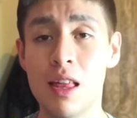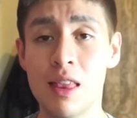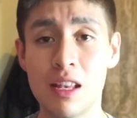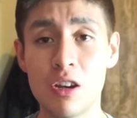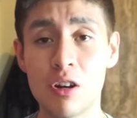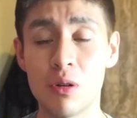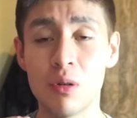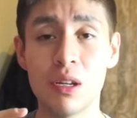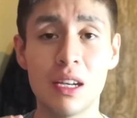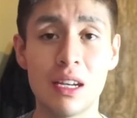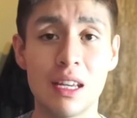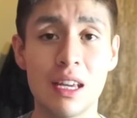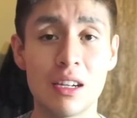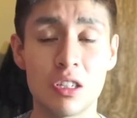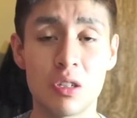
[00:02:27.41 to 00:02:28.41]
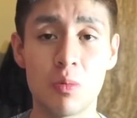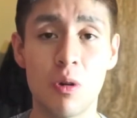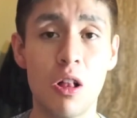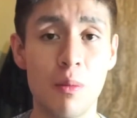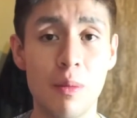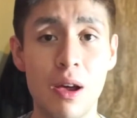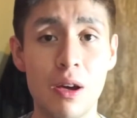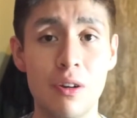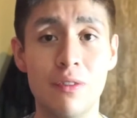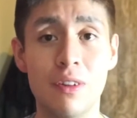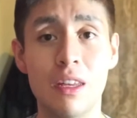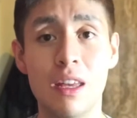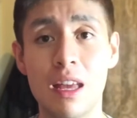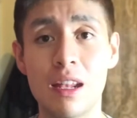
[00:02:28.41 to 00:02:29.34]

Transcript: then you're only gonna get a small amount of it.